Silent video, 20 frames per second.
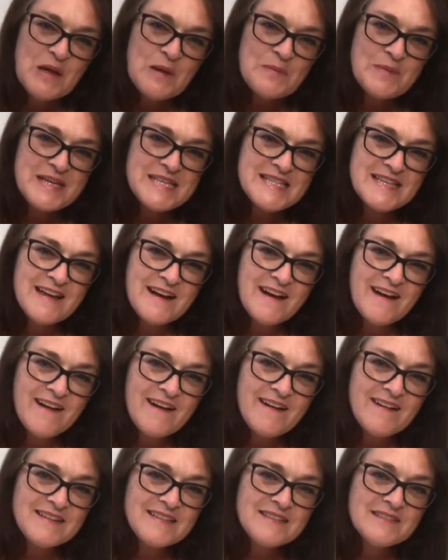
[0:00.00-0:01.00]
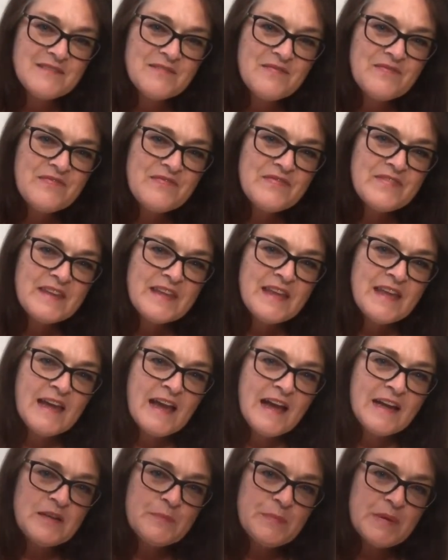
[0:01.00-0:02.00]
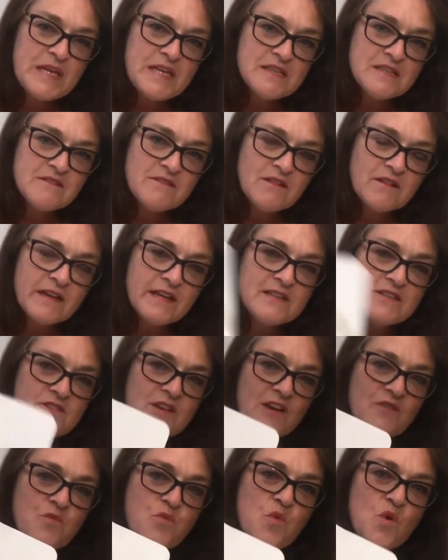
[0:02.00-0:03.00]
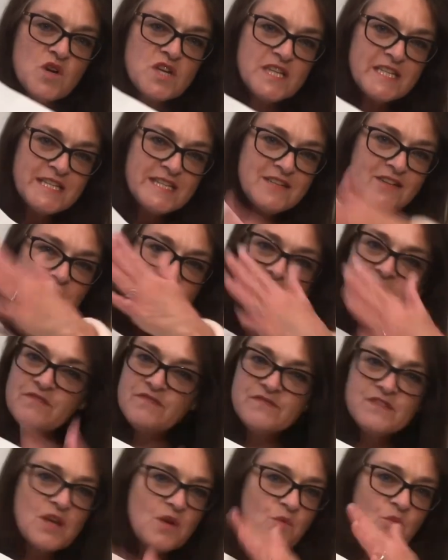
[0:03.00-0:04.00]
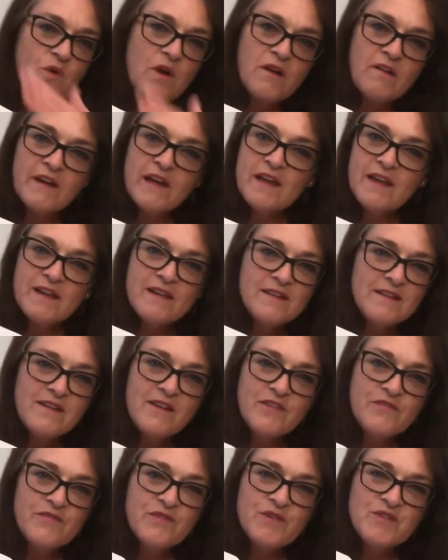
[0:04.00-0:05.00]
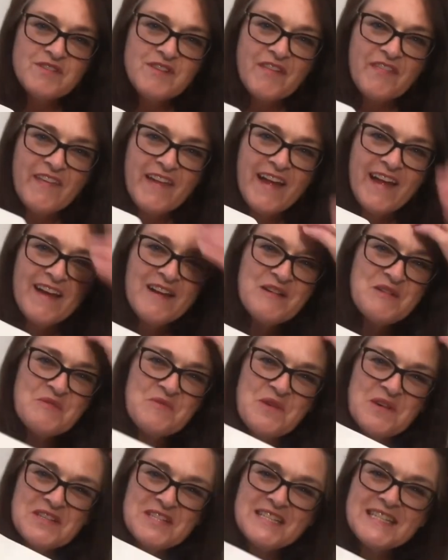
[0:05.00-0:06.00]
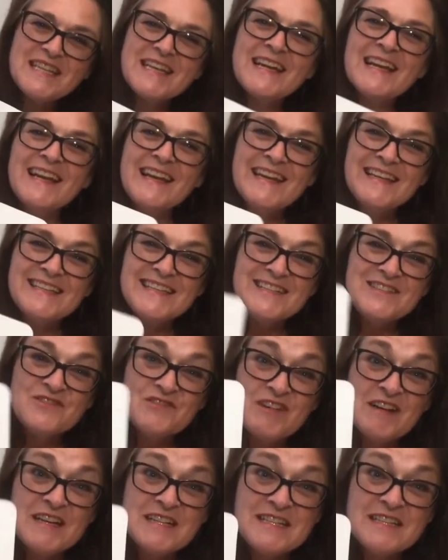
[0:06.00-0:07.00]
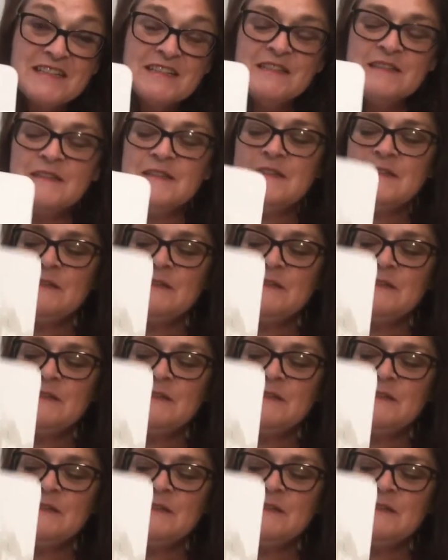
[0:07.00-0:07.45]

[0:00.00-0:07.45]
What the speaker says: piece of card, had a pizza on it, so I've washed it off. Don't worry, no food on there. Washed it, cleaned it, dried it,